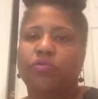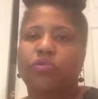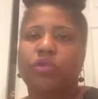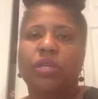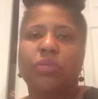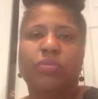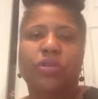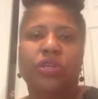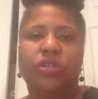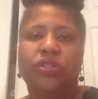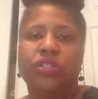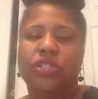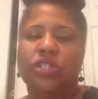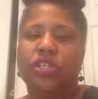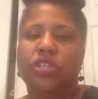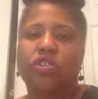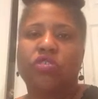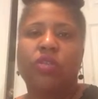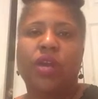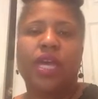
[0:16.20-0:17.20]
rebuilding
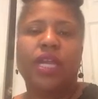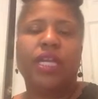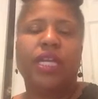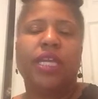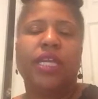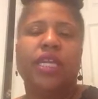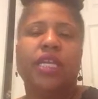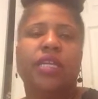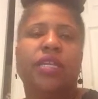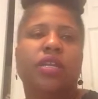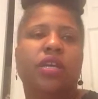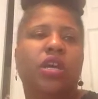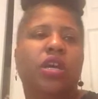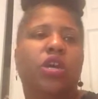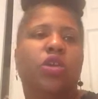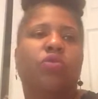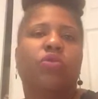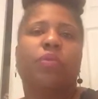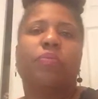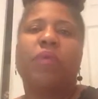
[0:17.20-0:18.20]
your credit,
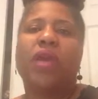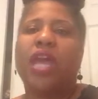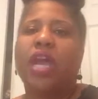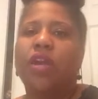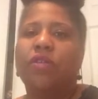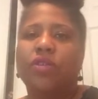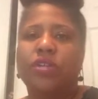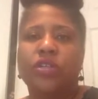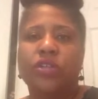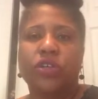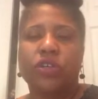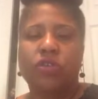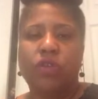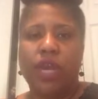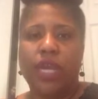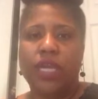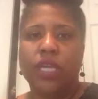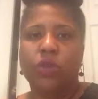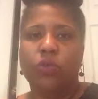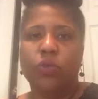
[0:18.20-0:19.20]
repairing your
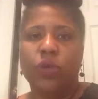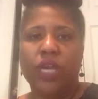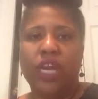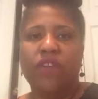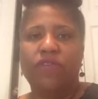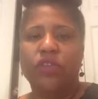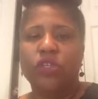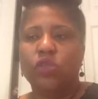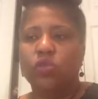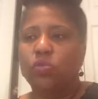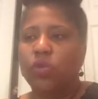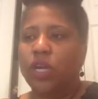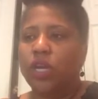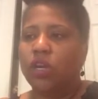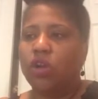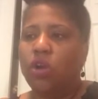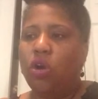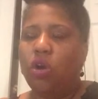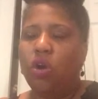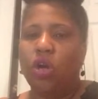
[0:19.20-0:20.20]
credit, whatever you
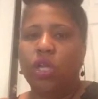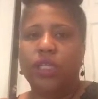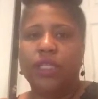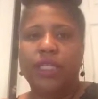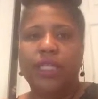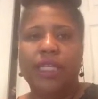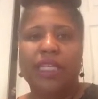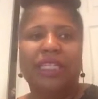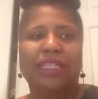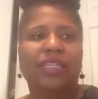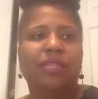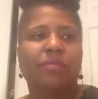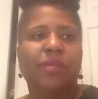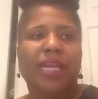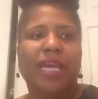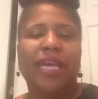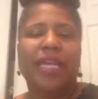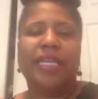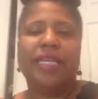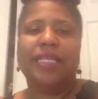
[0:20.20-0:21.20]
want to call it,
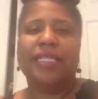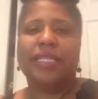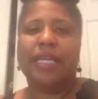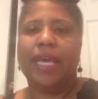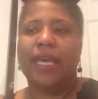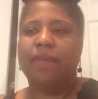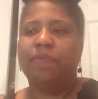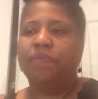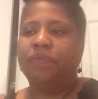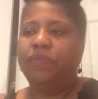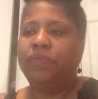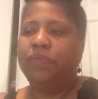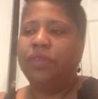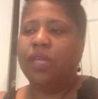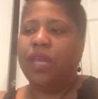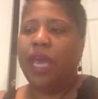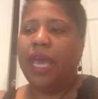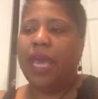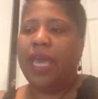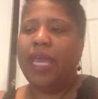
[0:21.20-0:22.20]
eliminating debt.
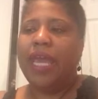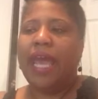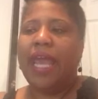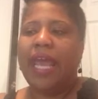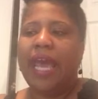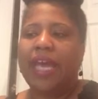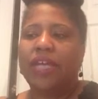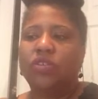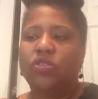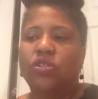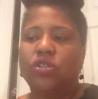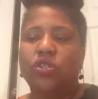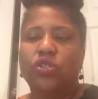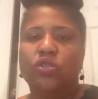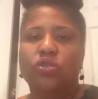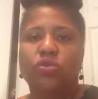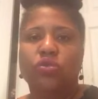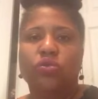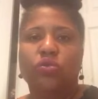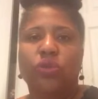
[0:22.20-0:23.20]
And that has to
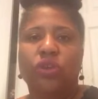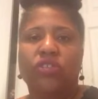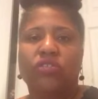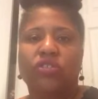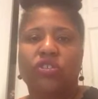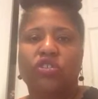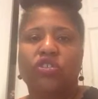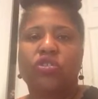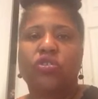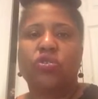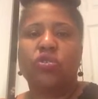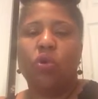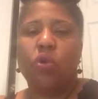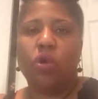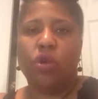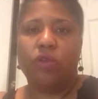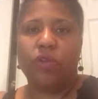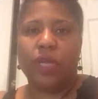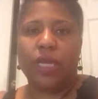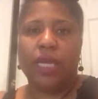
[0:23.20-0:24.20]
do with the
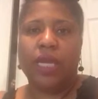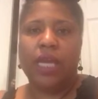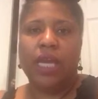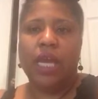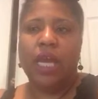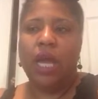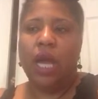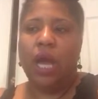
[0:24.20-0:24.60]
story.